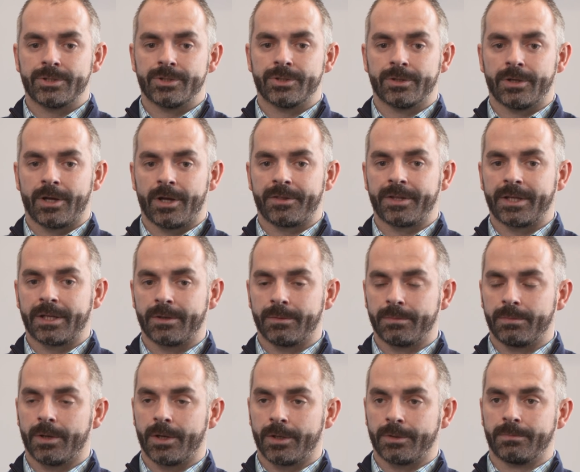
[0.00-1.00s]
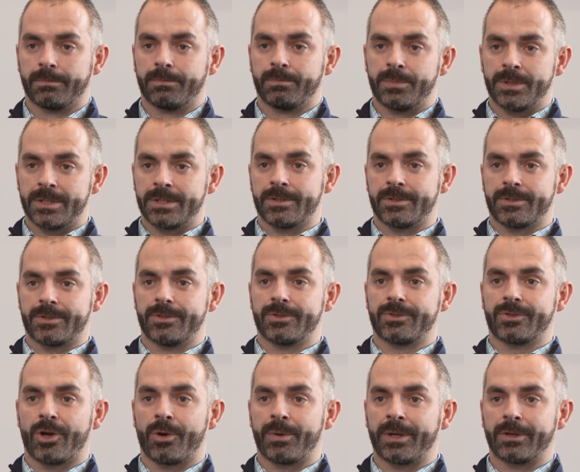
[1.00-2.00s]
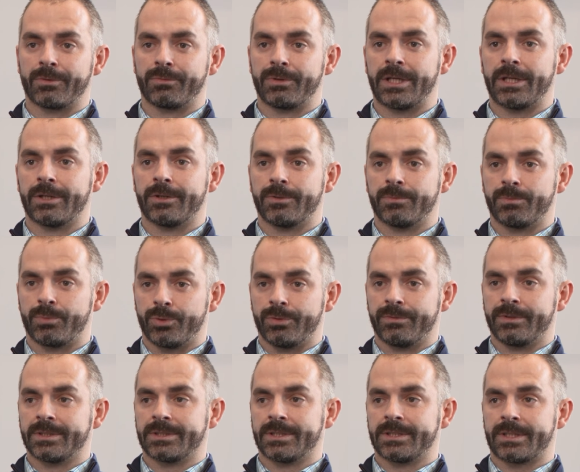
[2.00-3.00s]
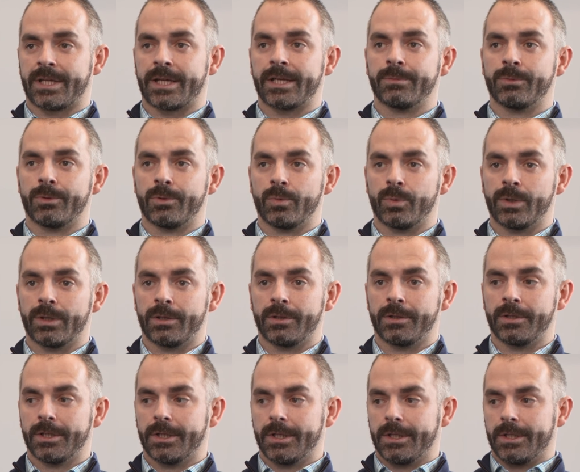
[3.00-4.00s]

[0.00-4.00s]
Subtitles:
and I think a business that's going green and proving sustainable will